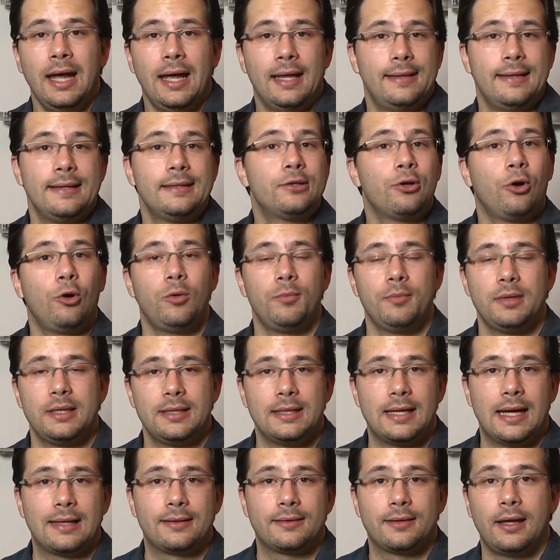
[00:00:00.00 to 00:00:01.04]
and they told me
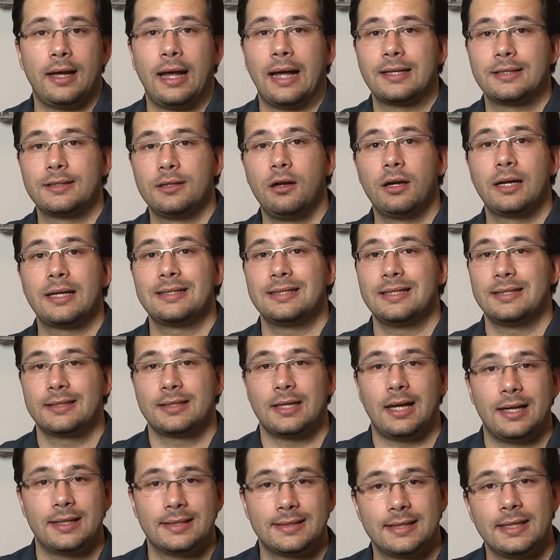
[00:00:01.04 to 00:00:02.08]
that as long as it's
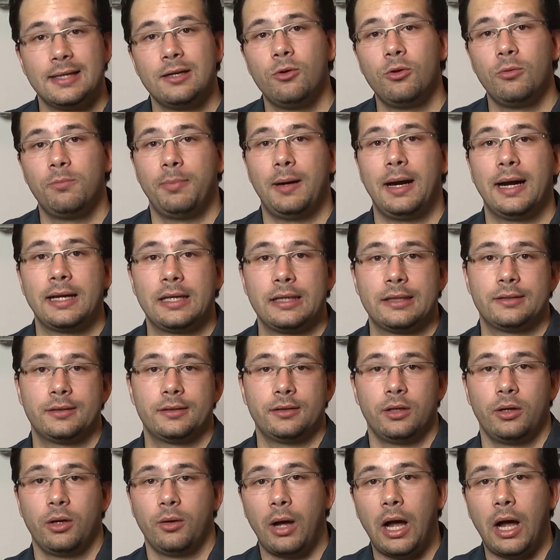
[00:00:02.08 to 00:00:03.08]
a single pilot